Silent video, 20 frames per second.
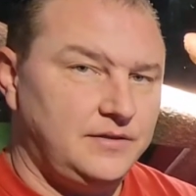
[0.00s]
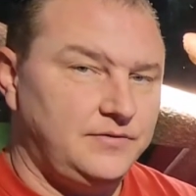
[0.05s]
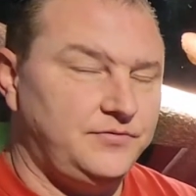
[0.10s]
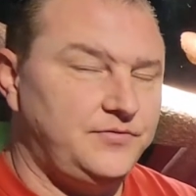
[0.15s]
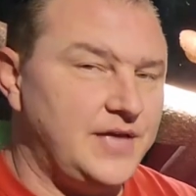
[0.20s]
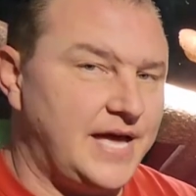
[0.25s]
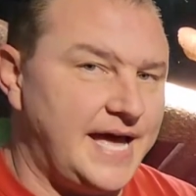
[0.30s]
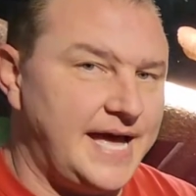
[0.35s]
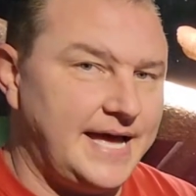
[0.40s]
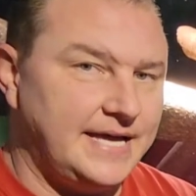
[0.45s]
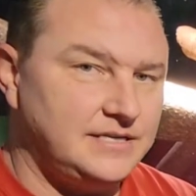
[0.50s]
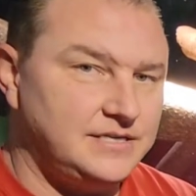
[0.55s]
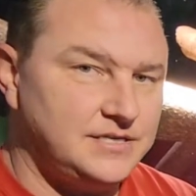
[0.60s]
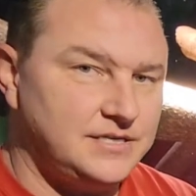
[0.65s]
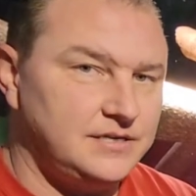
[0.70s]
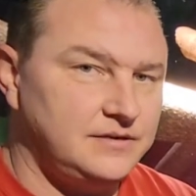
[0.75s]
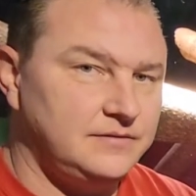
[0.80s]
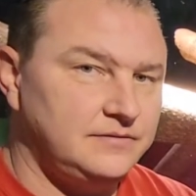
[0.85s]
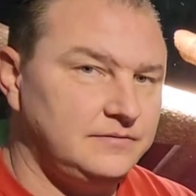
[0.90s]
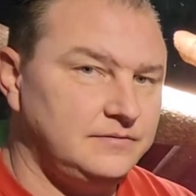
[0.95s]

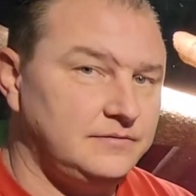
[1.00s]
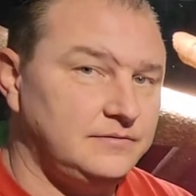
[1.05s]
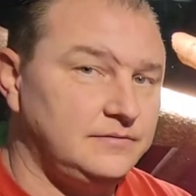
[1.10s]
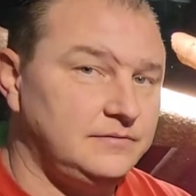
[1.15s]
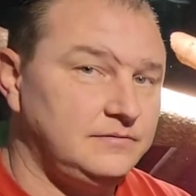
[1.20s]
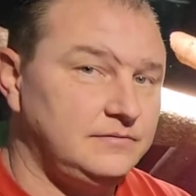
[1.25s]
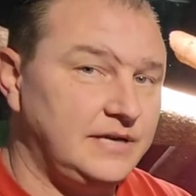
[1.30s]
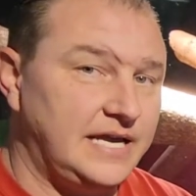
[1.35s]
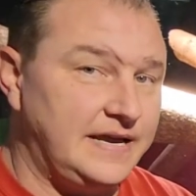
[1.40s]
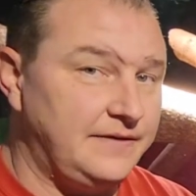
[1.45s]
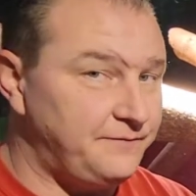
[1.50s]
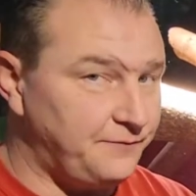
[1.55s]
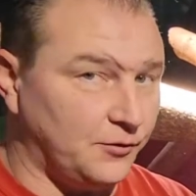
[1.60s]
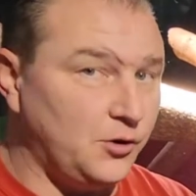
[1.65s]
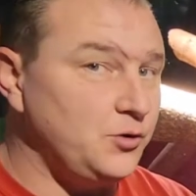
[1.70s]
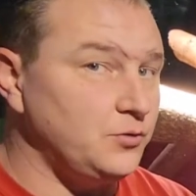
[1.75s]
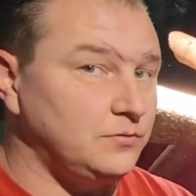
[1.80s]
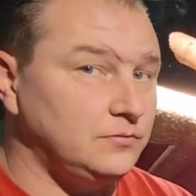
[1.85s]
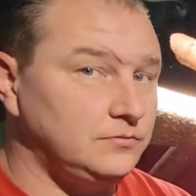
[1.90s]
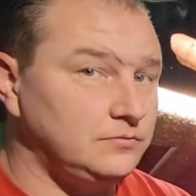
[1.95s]
that eat
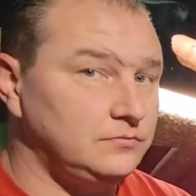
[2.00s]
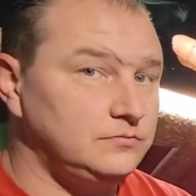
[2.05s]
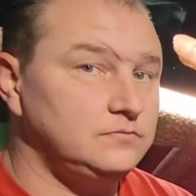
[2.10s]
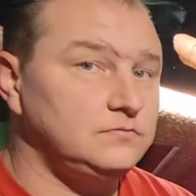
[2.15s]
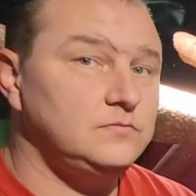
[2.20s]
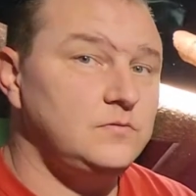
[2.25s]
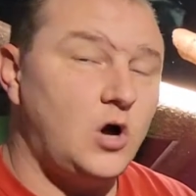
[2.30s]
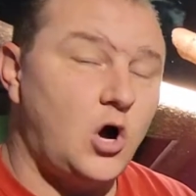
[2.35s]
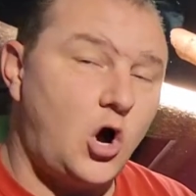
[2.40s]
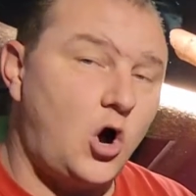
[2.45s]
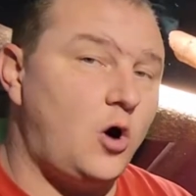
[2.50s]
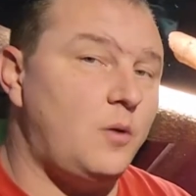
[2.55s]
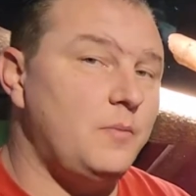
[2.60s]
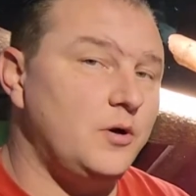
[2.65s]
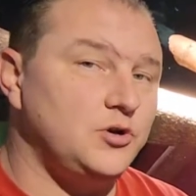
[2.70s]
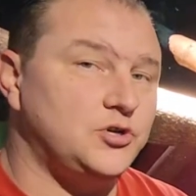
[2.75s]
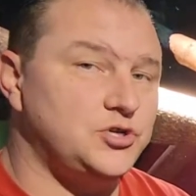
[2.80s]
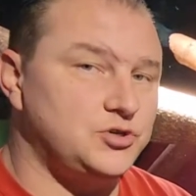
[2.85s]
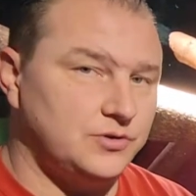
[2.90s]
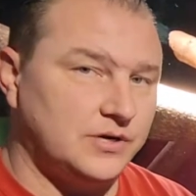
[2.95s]
fruit,
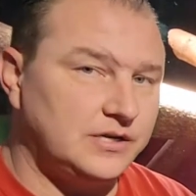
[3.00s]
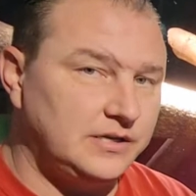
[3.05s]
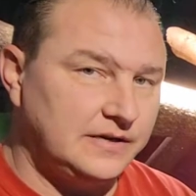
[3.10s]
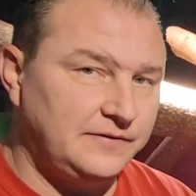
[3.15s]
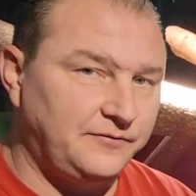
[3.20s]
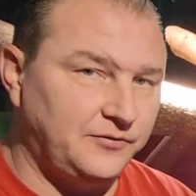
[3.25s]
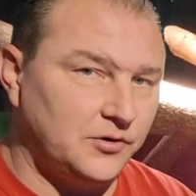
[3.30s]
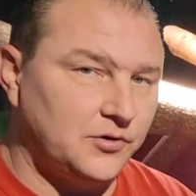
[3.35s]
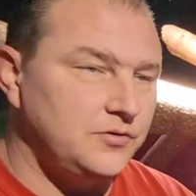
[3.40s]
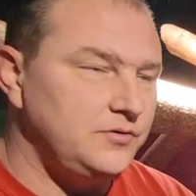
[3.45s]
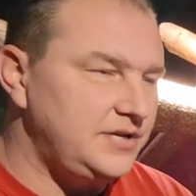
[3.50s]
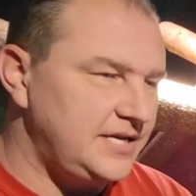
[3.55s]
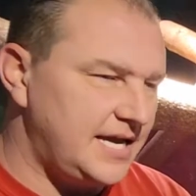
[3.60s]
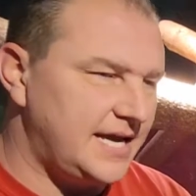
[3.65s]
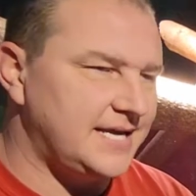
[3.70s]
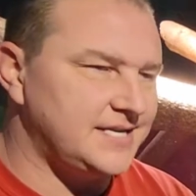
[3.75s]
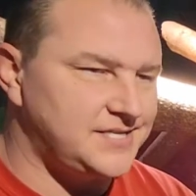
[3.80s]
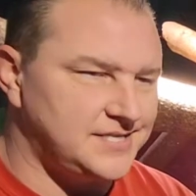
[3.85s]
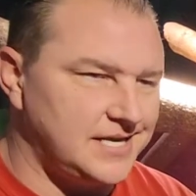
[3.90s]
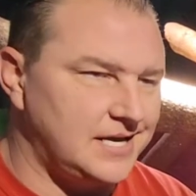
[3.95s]
almost strictly fruit.
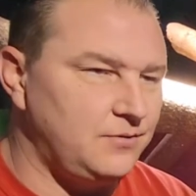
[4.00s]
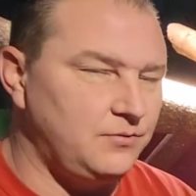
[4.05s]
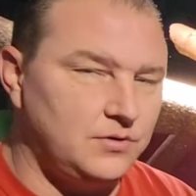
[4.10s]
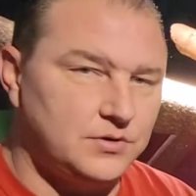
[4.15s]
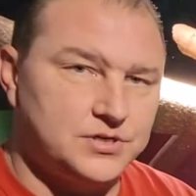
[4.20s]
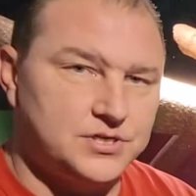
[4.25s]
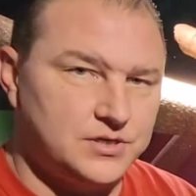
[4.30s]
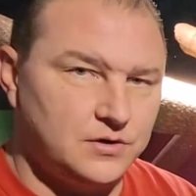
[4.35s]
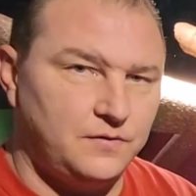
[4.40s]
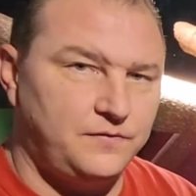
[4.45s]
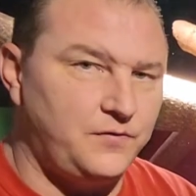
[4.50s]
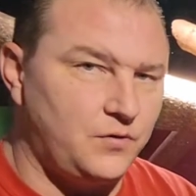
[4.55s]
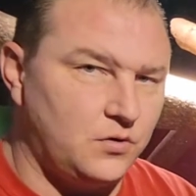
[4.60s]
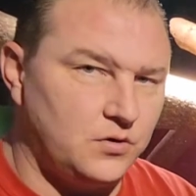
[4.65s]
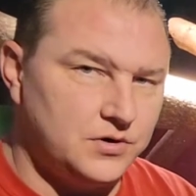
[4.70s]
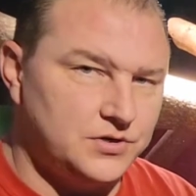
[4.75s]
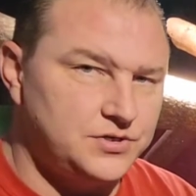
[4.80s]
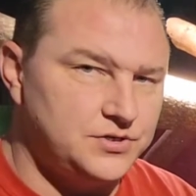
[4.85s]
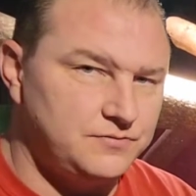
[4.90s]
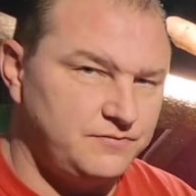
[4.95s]
Yes, they will still
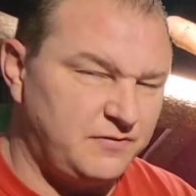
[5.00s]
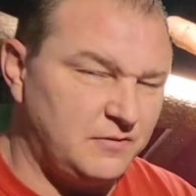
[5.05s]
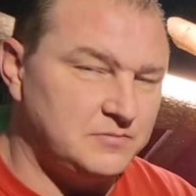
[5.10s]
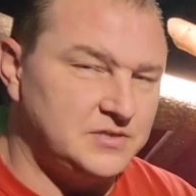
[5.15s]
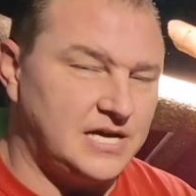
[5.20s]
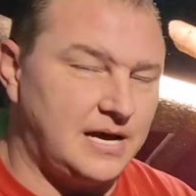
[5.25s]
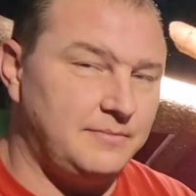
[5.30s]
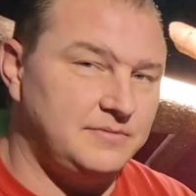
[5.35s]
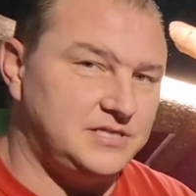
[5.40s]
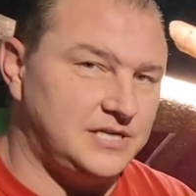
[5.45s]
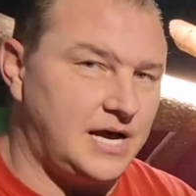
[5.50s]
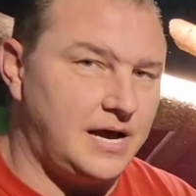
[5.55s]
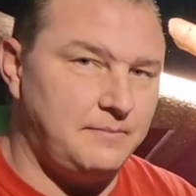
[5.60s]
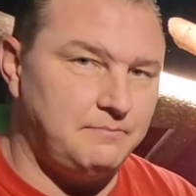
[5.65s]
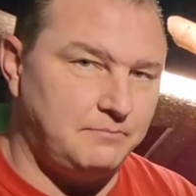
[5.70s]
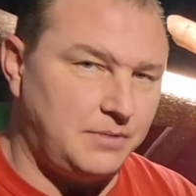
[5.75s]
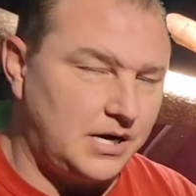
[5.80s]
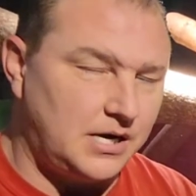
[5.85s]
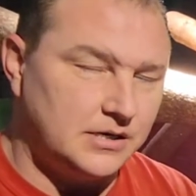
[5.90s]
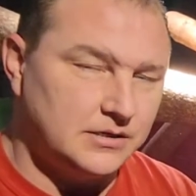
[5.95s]
forage from time to
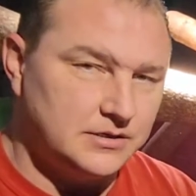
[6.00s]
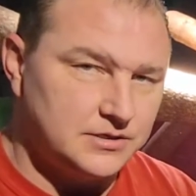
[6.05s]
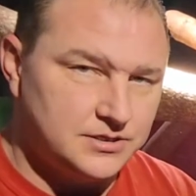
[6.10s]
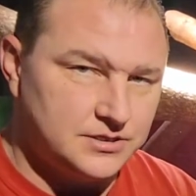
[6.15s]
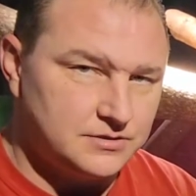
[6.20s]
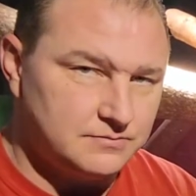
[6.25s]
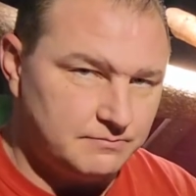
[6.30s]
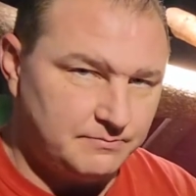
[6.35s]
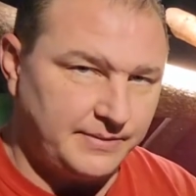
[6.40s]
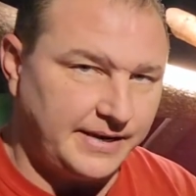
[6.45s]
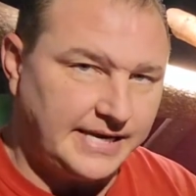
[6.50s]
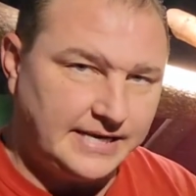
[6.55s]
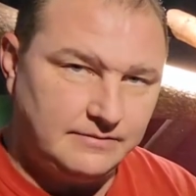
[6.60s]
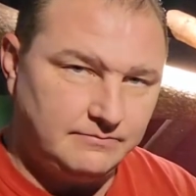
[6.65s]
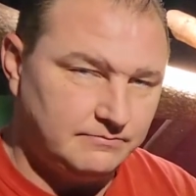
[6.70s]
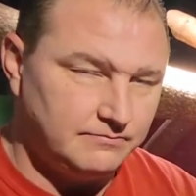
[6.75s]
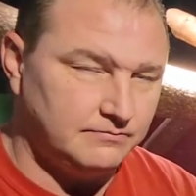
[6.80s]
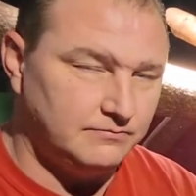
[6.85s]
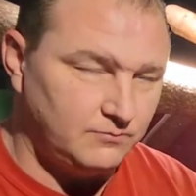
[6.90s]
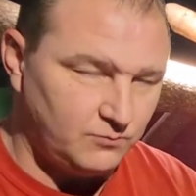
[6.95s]
time, bugs, meat,
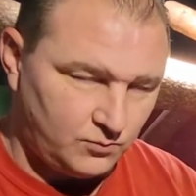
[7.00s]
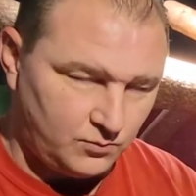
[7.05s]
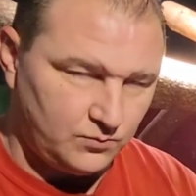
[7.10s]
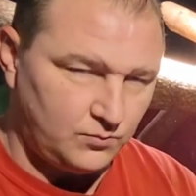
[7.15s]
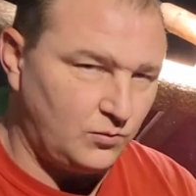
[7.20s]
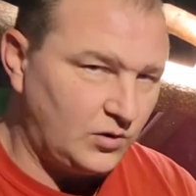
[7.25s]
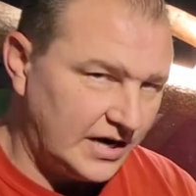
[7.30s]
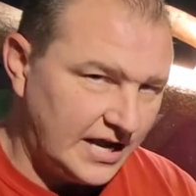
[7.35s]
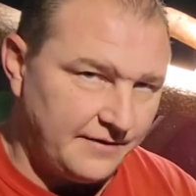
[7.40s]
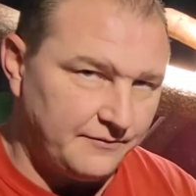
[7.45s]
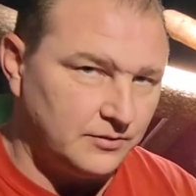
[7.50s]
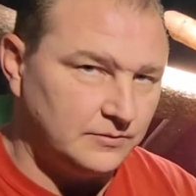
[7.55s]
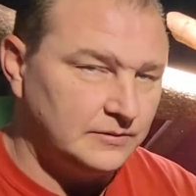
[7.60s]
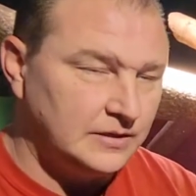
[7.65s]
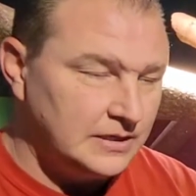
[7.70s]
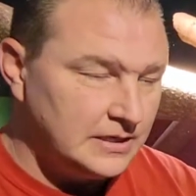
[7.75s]
whatever.